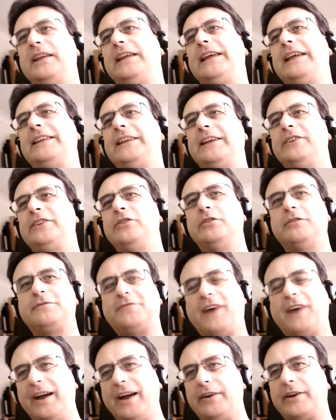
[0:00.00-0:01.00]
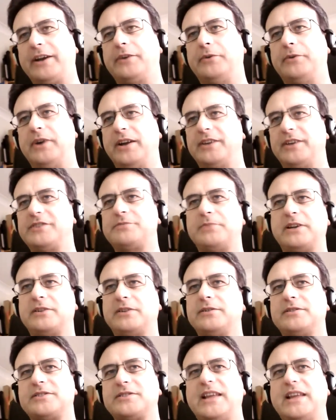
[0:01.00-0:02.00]
in your firing range,
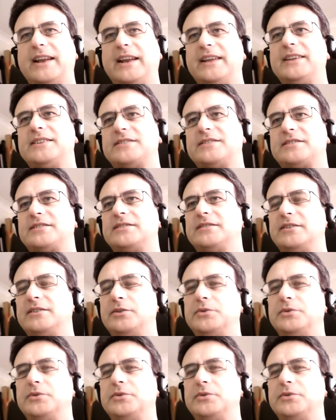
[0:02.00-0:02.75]
because that is